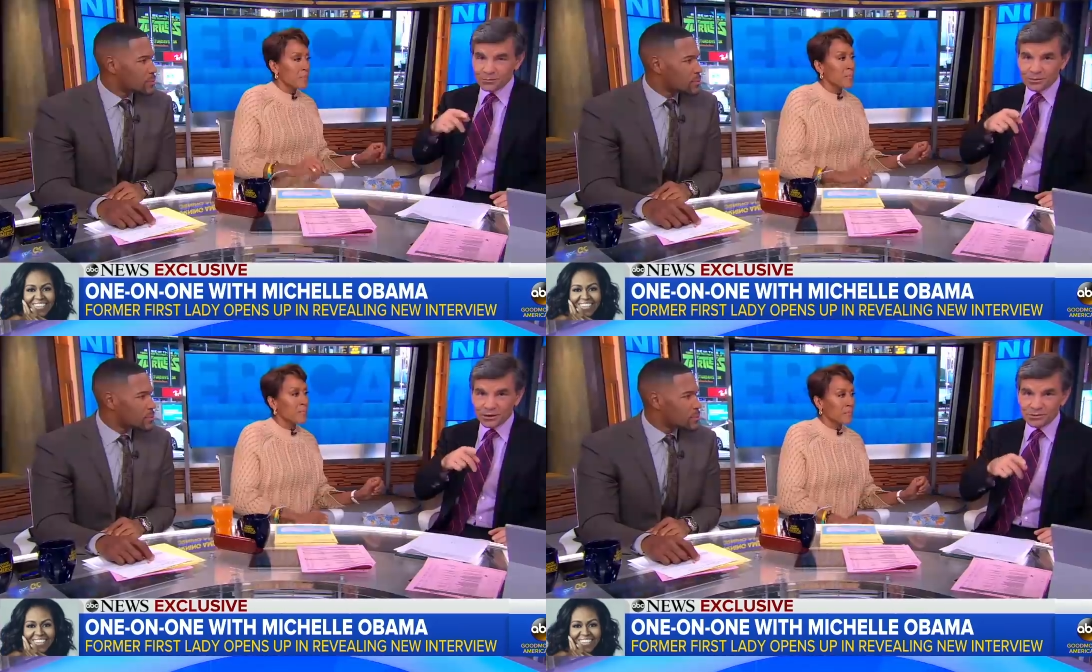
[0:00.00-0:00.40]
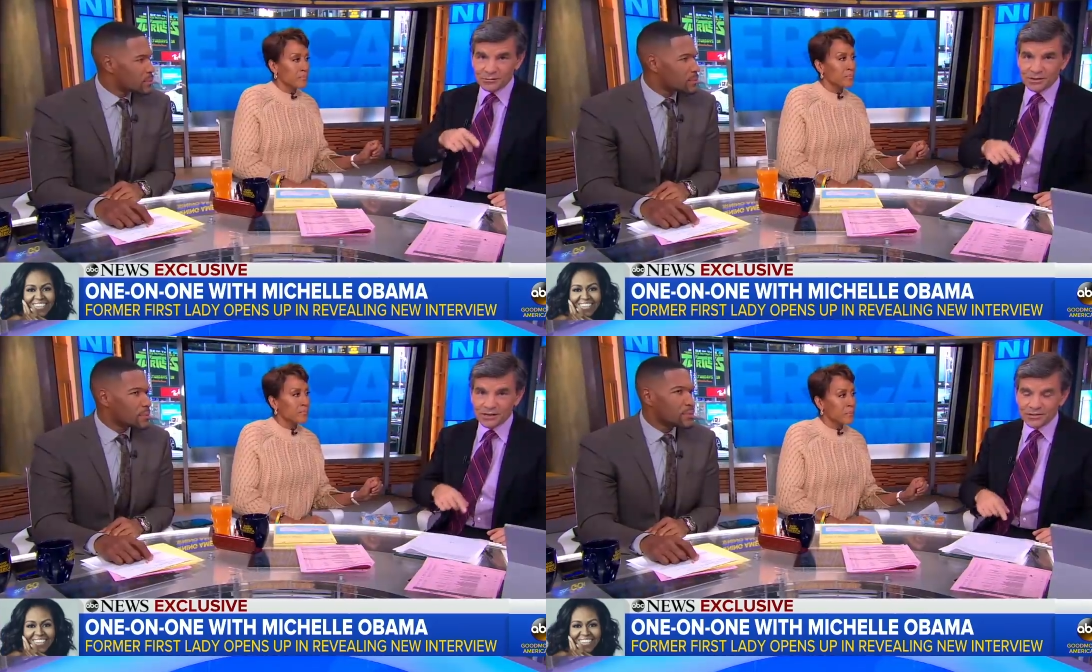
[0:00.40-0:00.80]
Speaker 1: put up
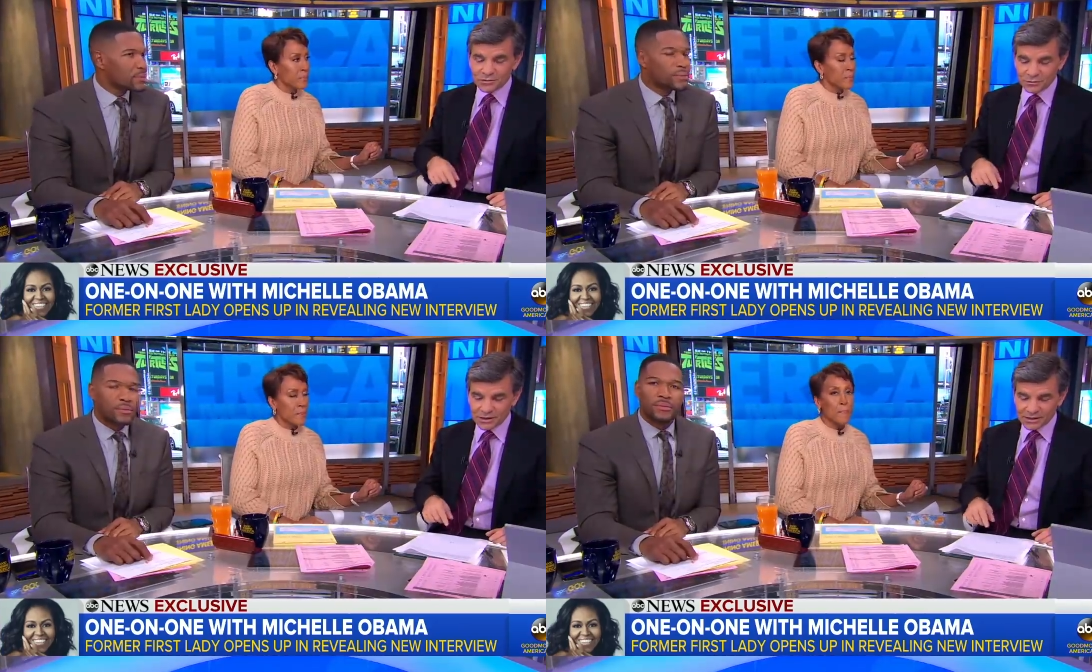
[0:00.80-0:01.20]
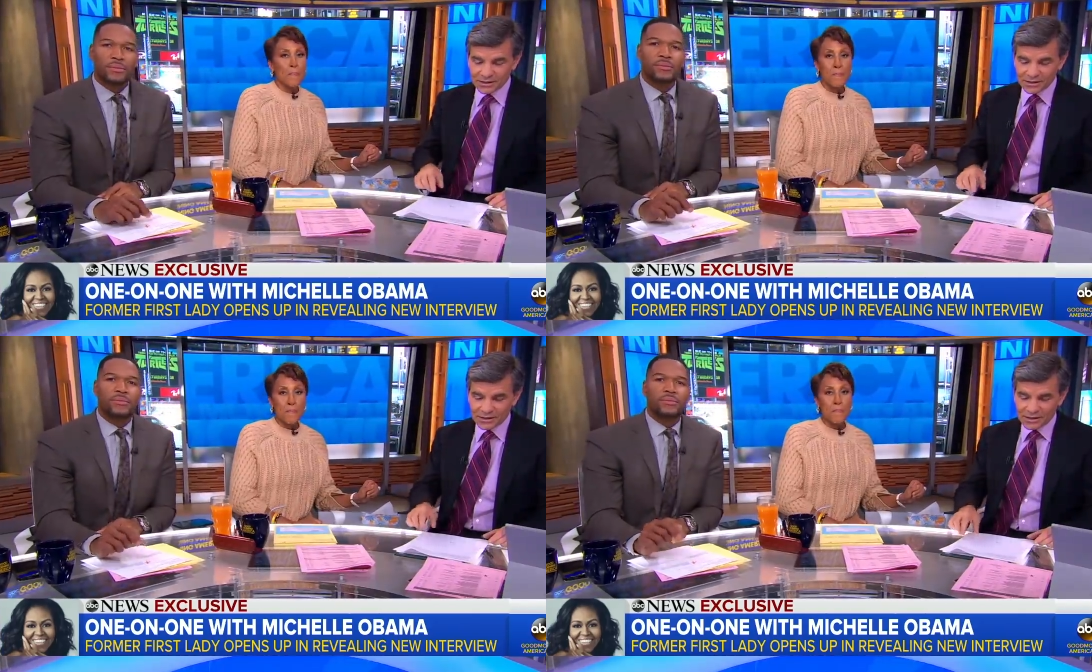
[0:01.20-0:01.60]
something on the screen
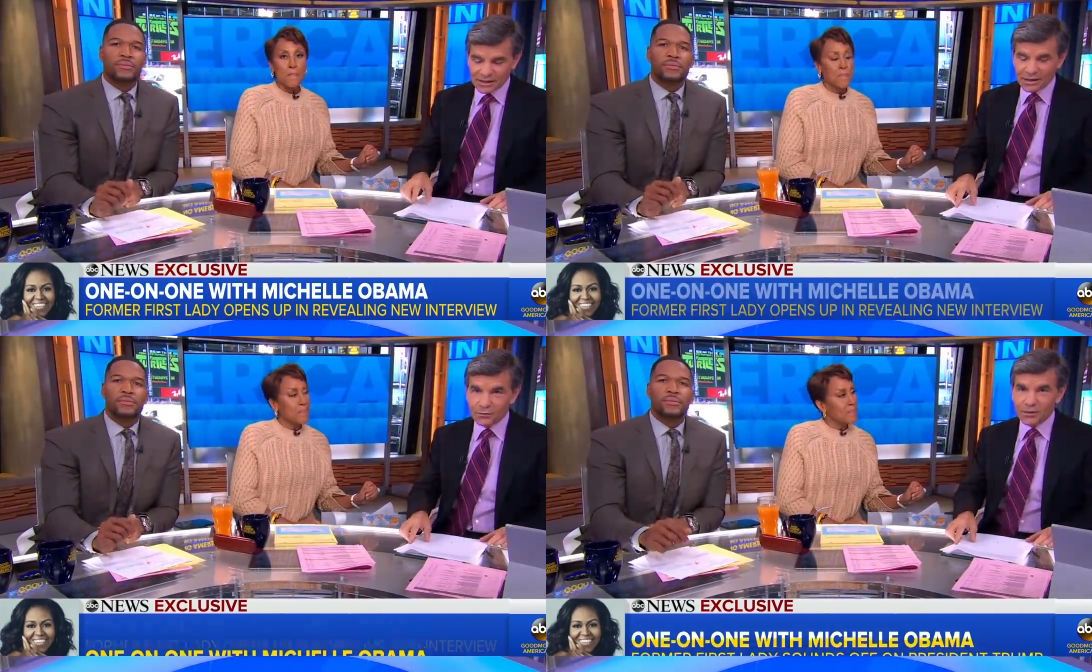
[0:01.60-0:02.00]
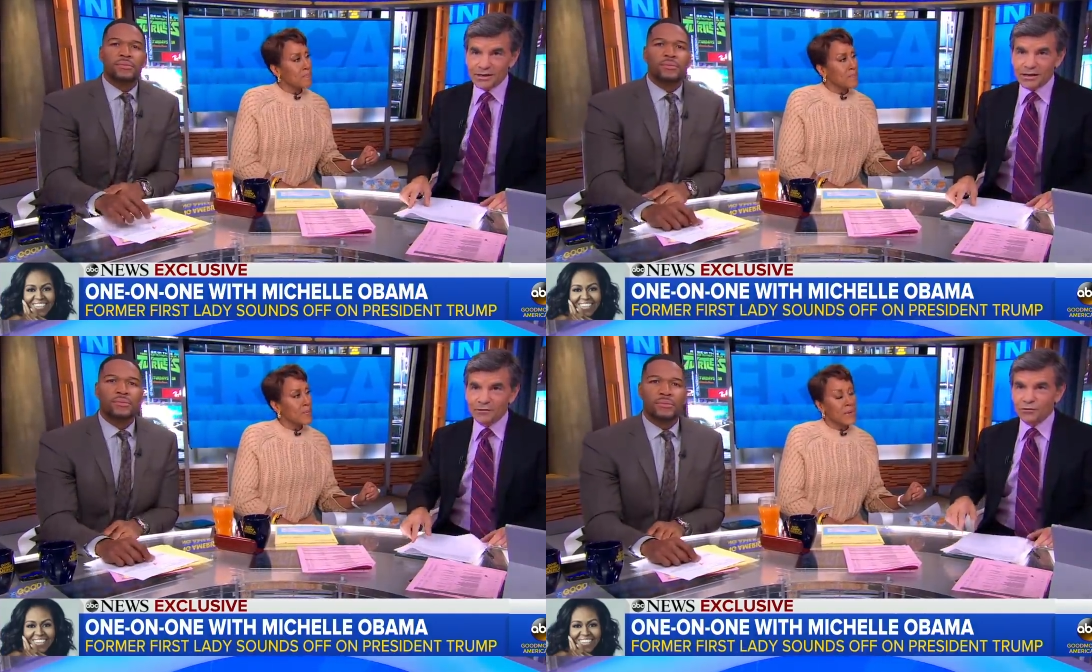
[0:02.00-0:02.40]
mm -hmm. uh,
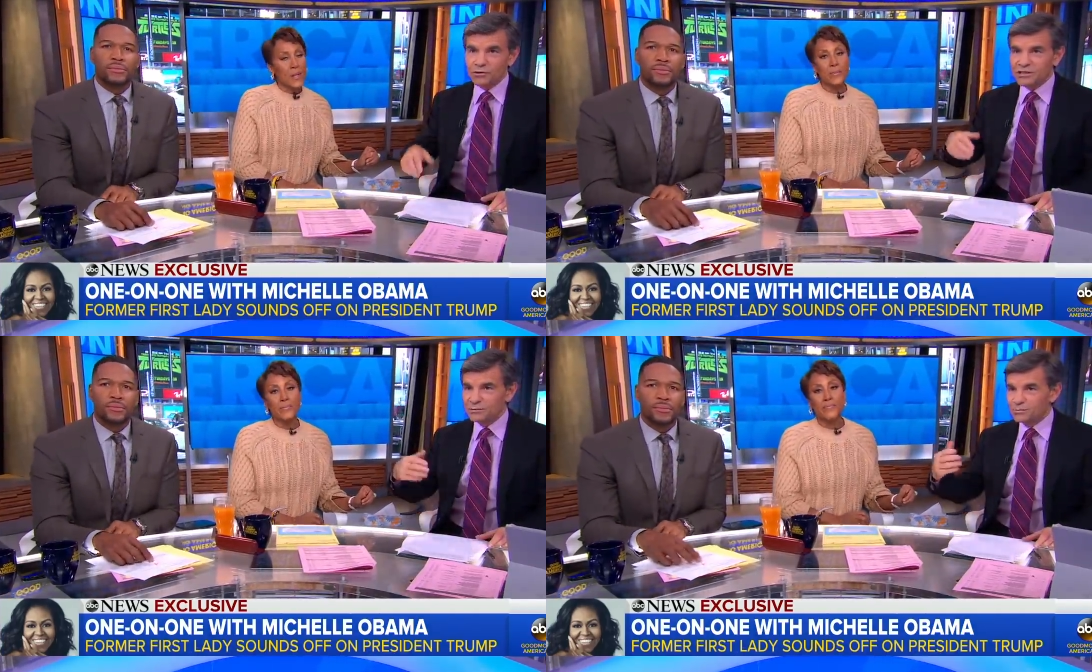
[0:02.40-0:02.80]
right now. And of course, he was